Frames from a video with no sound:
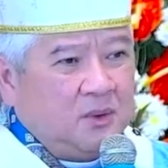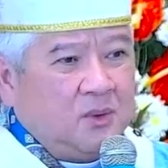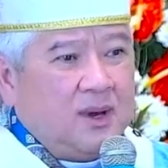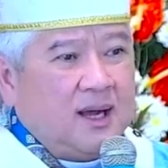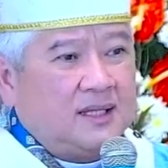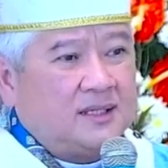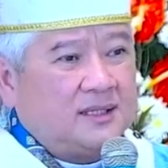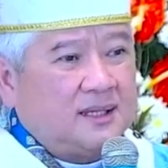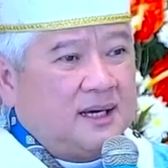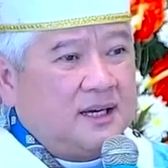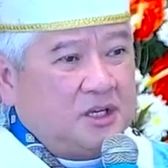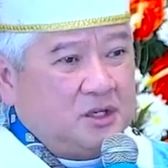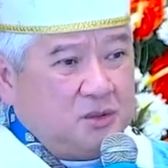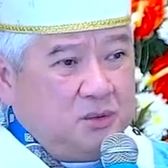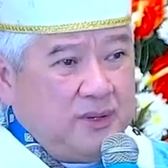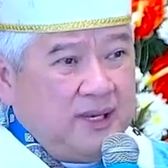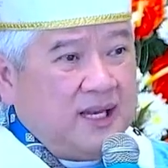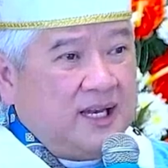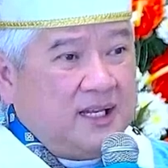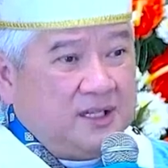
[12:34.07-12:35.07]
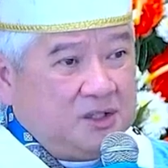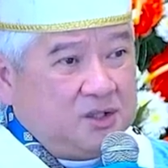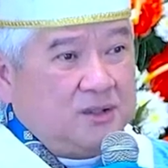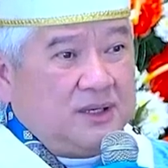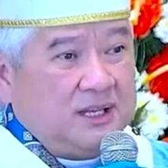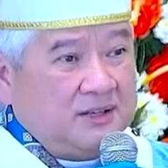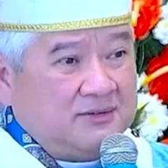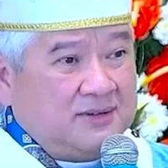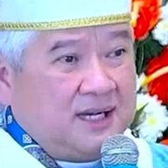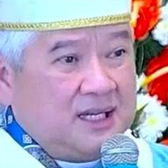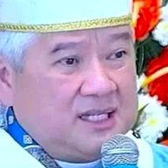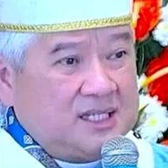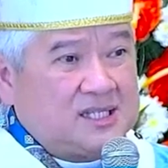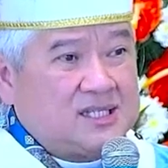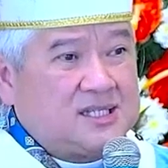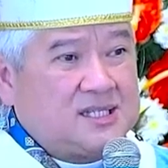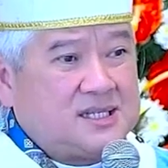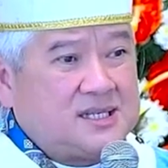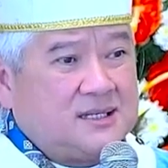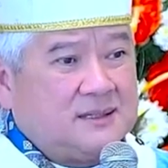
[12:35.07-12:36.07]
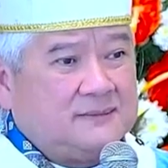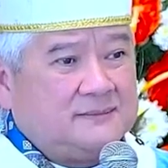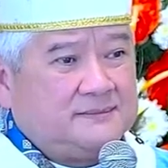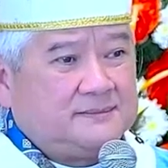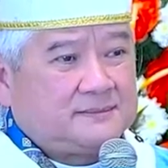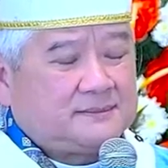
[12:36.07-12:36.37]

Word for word: What are you willing to give us?